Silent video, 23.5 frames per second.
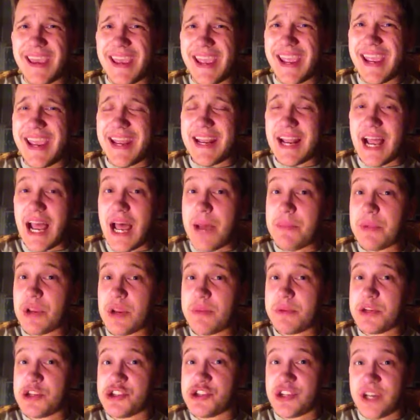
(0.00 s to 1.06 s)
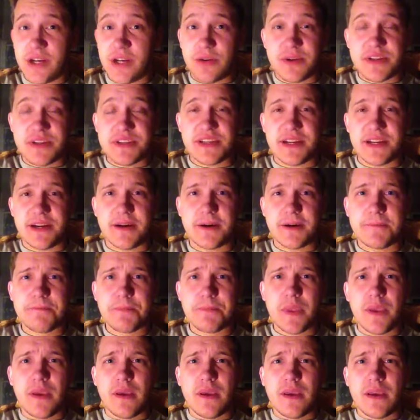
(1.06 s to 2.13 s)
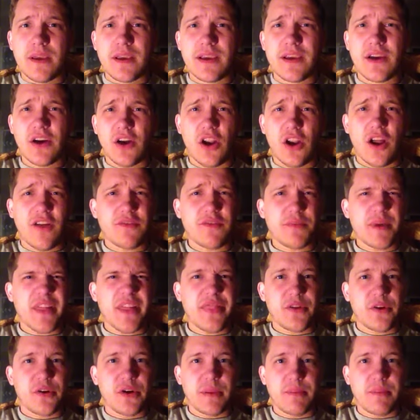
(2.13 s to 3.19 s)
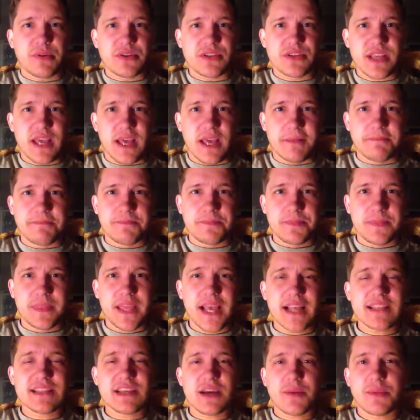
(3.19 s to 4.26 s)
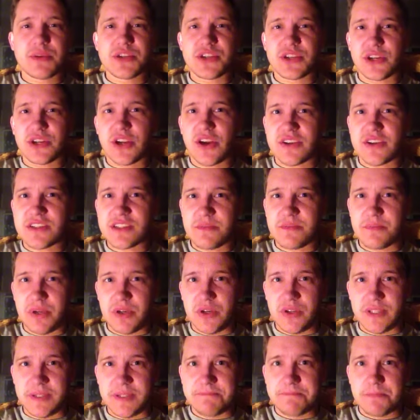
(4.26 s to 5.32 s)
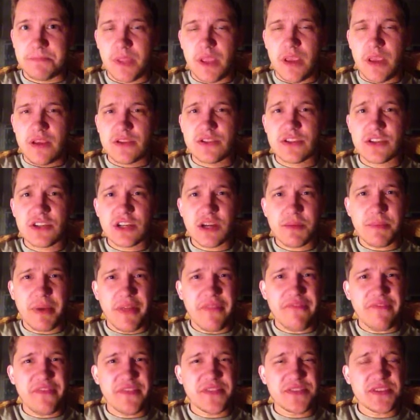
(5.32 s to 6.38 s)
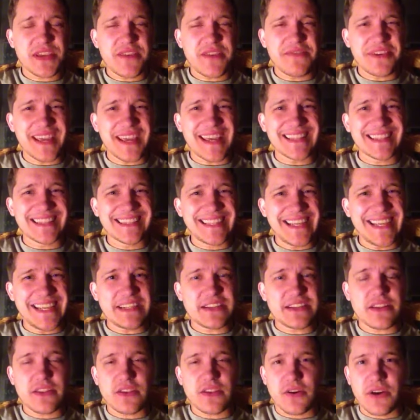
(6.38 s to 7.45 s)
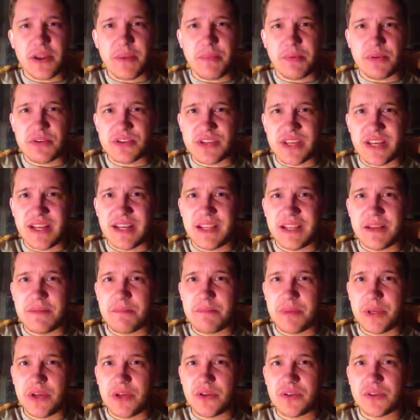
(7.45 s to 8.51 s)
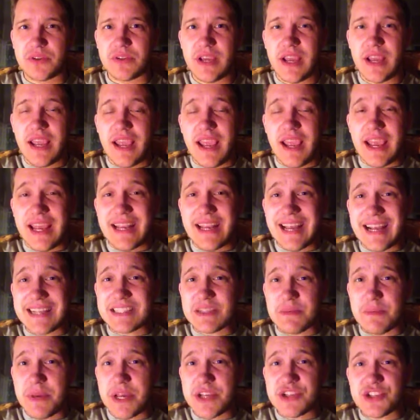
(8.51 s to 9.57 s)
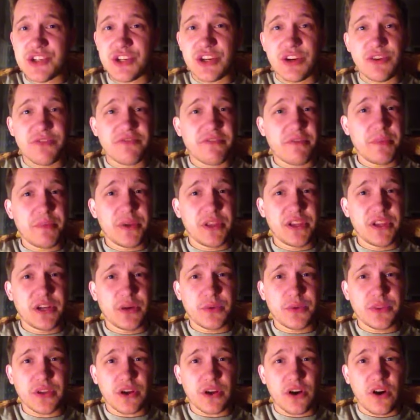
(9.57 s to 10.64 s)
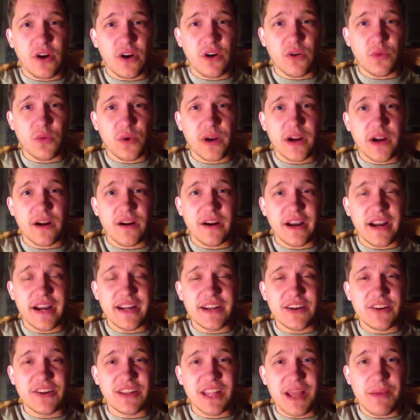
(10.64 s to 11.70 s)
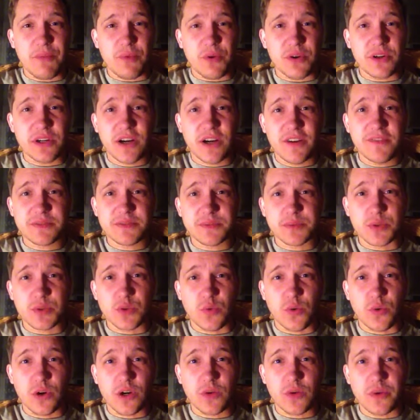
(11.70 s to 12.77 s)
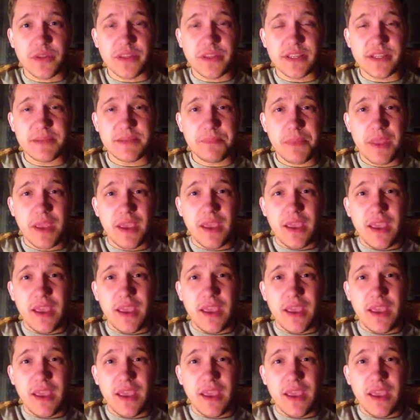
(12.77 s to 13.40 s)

and I'm going to be generous here, cut off about 30%. That's how much it'll cost to build it. So you're talking about saving at least 30% in build and not to mention, you're familiar with the hardware and you're a lot more comfortable to work with it.